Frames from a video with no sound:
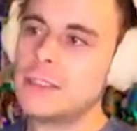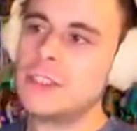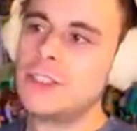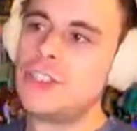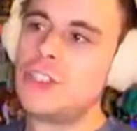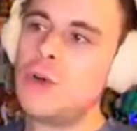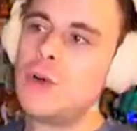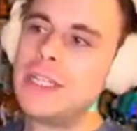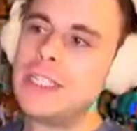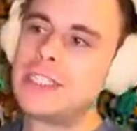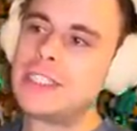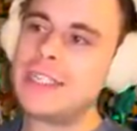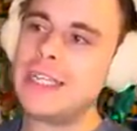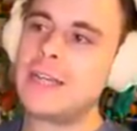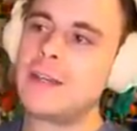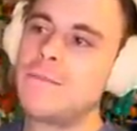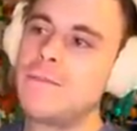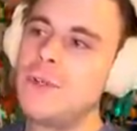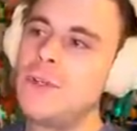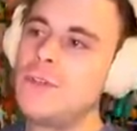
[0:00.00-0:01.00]

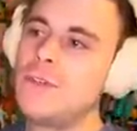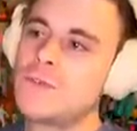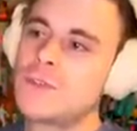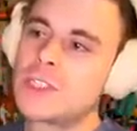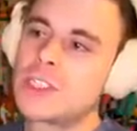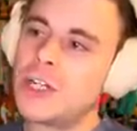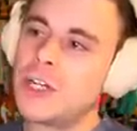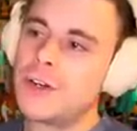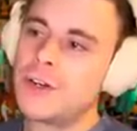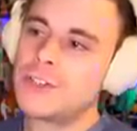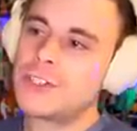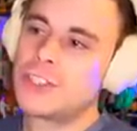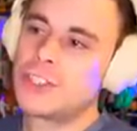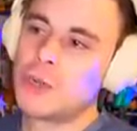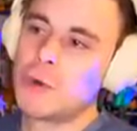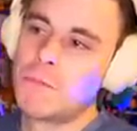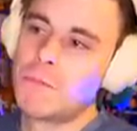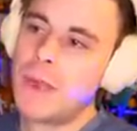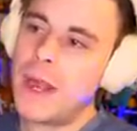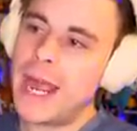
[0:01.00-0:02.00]
joystick moves
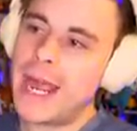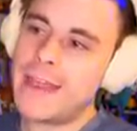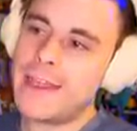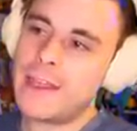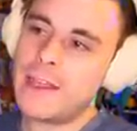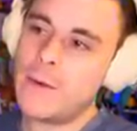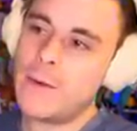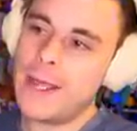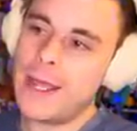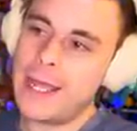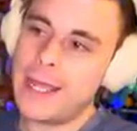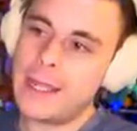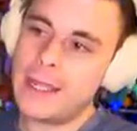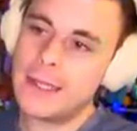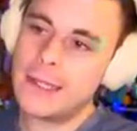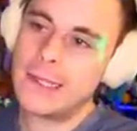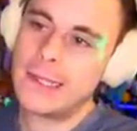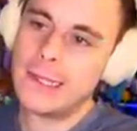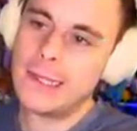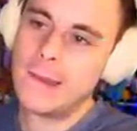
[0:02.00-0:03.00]
cursor, by the way.
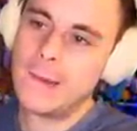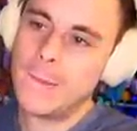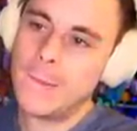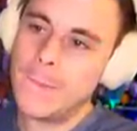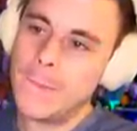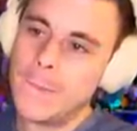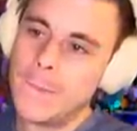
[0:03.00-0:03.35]
Robotics and